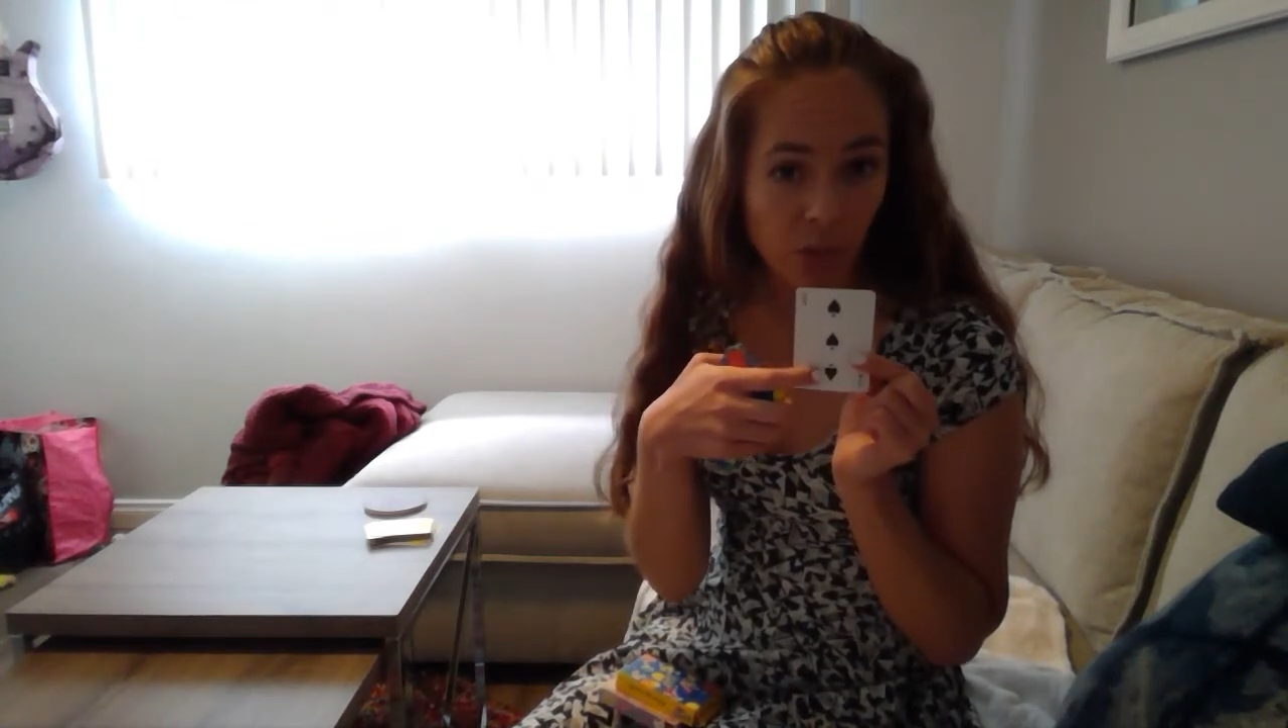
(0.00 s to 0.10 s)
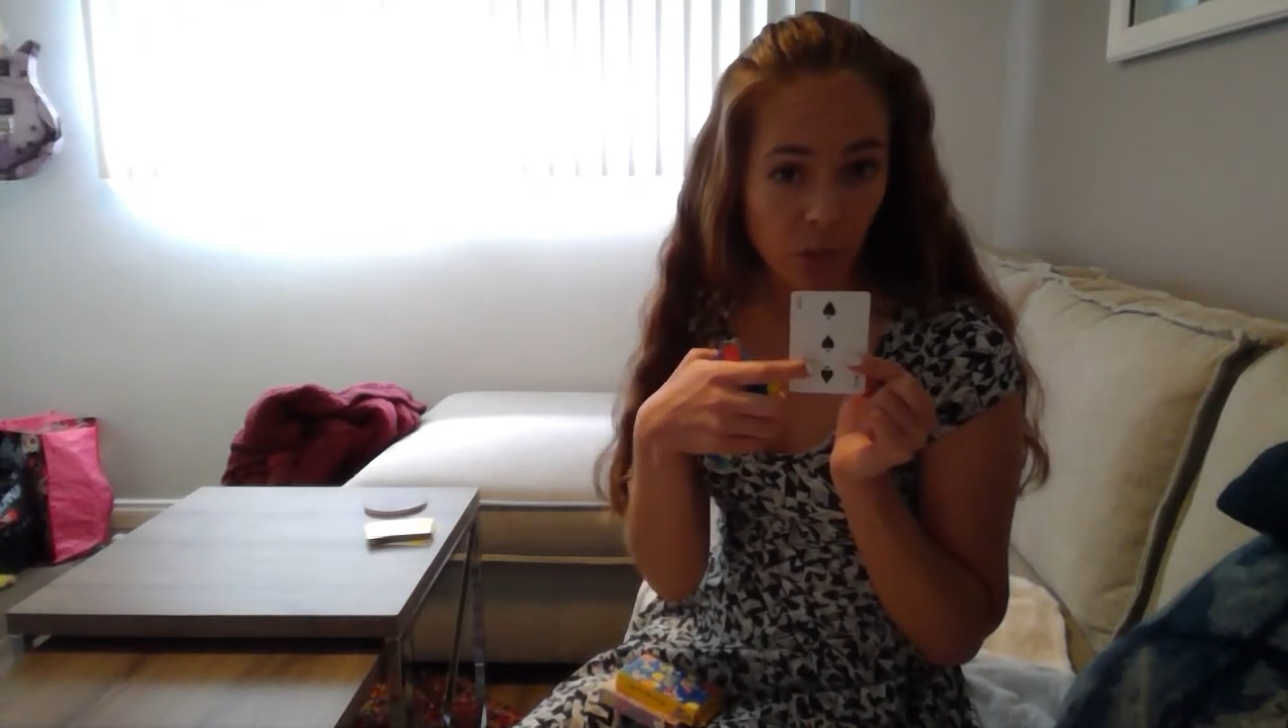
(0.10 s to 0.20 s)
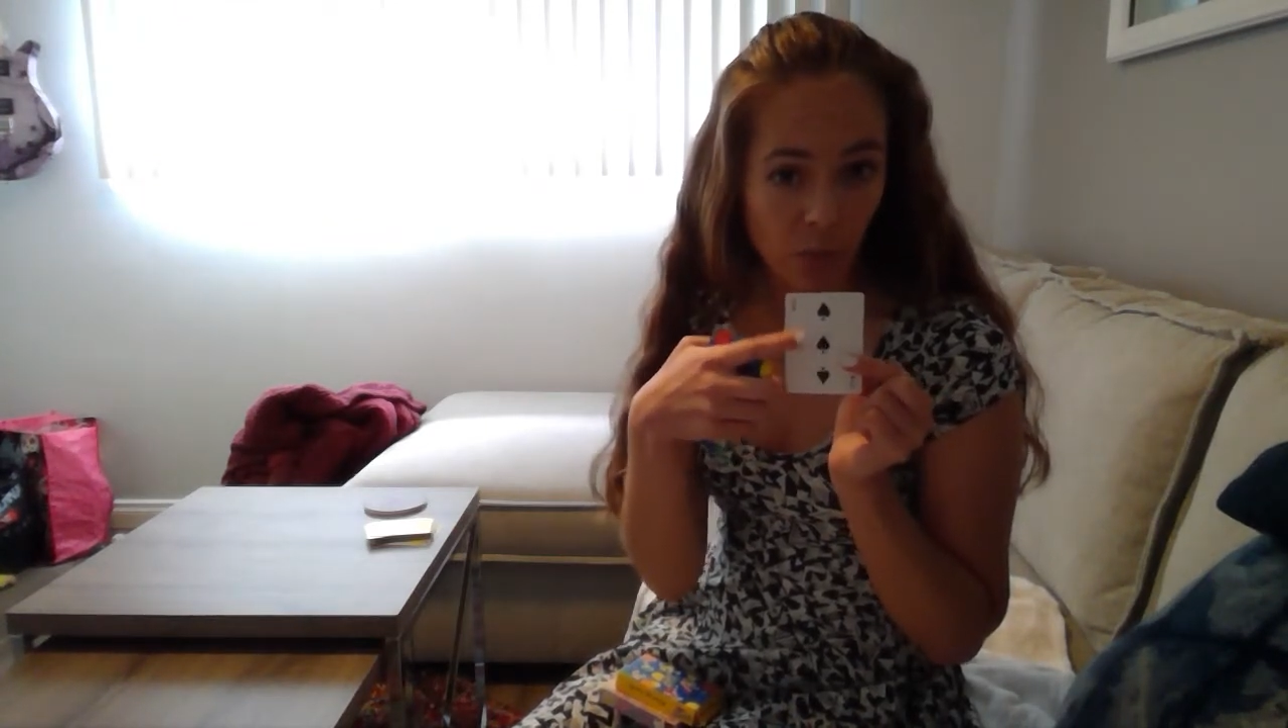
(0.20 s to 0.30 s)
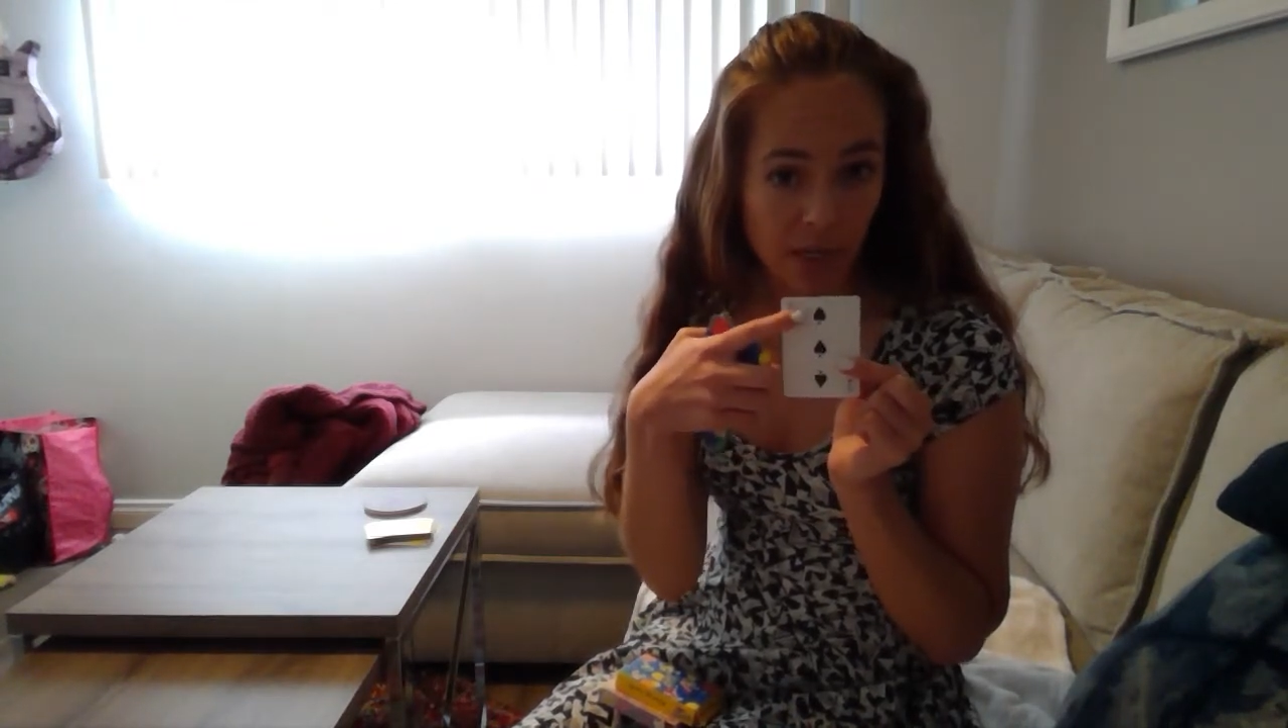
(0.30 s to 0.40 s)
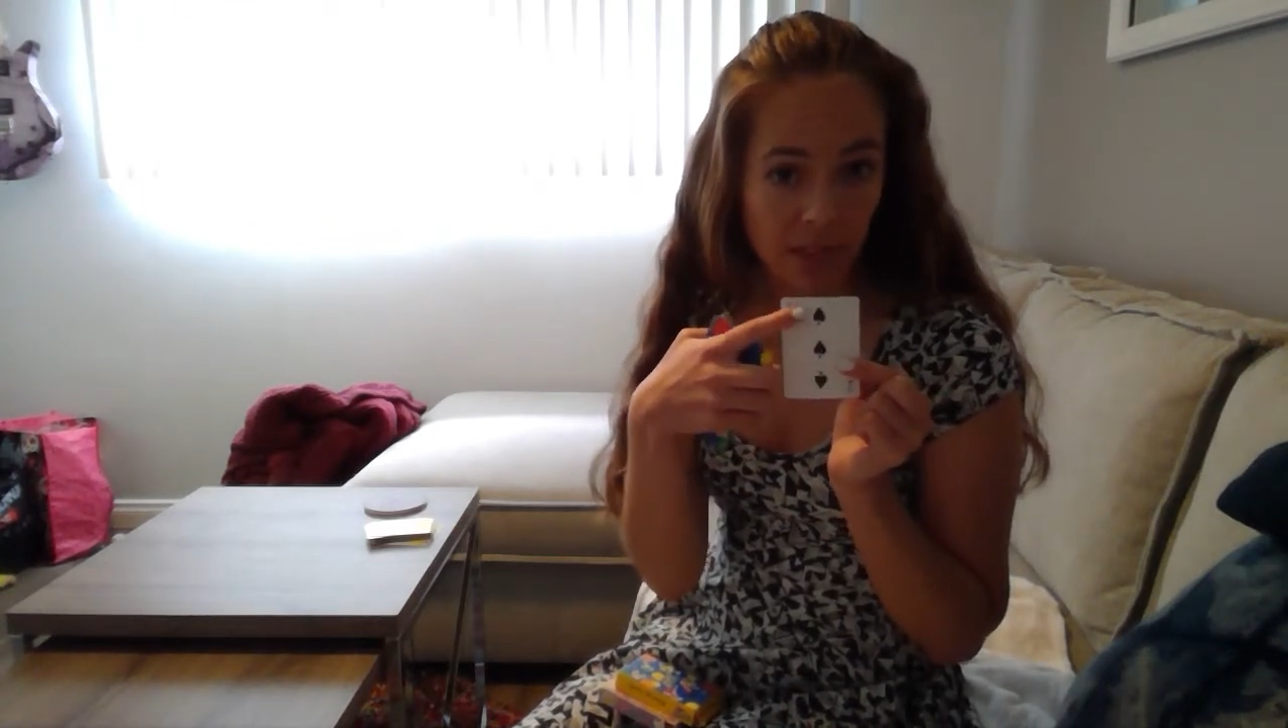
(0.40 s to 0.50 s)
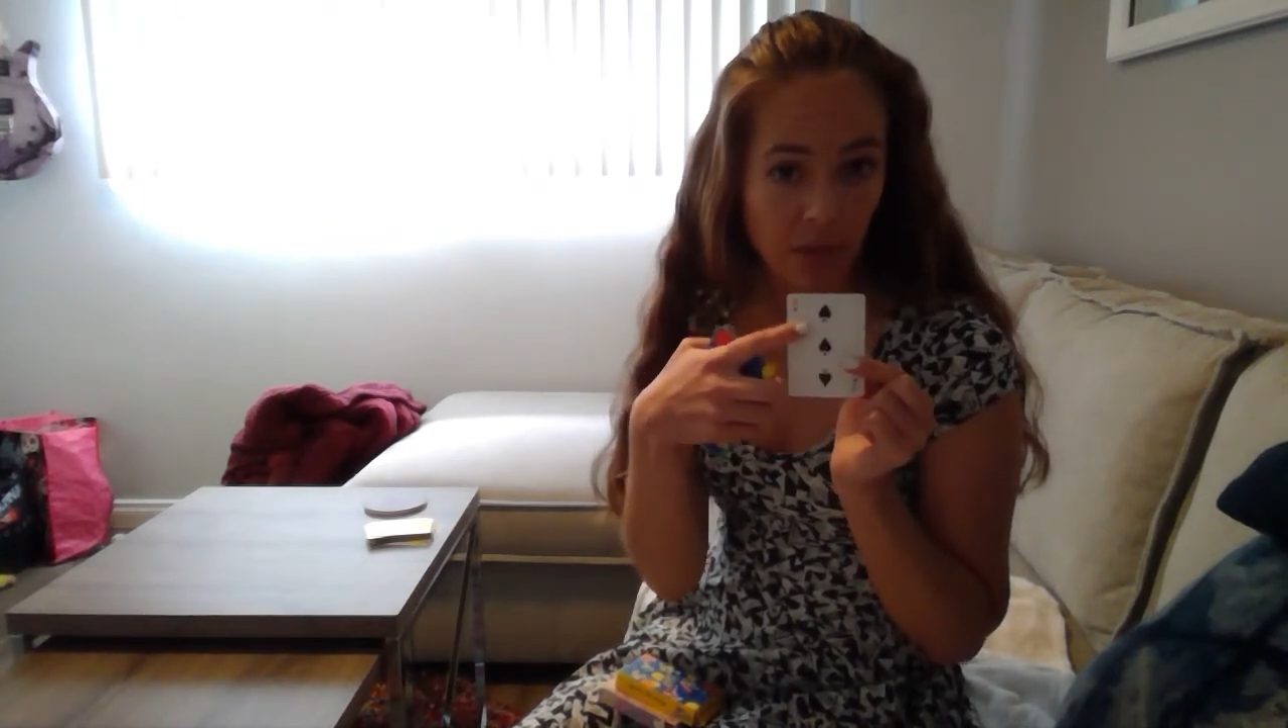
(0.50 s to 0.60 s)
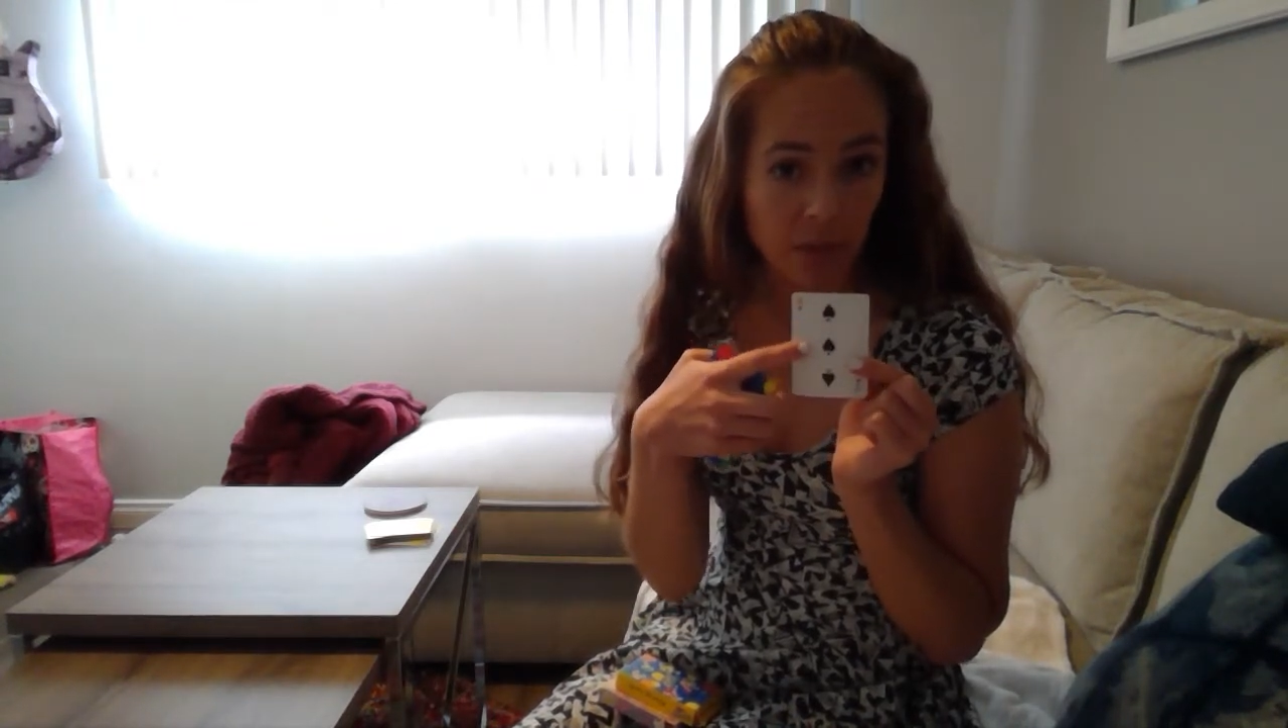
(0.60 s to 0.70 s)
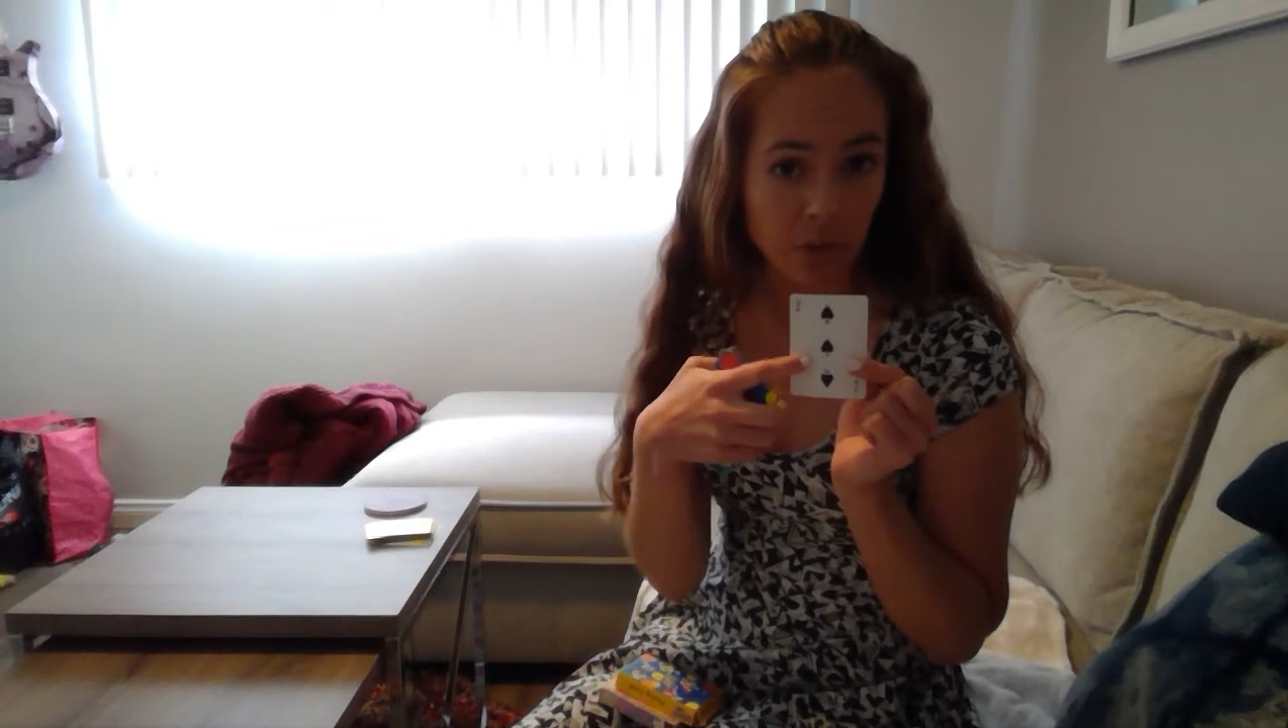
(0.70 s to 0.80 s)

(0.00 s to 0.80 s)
3 little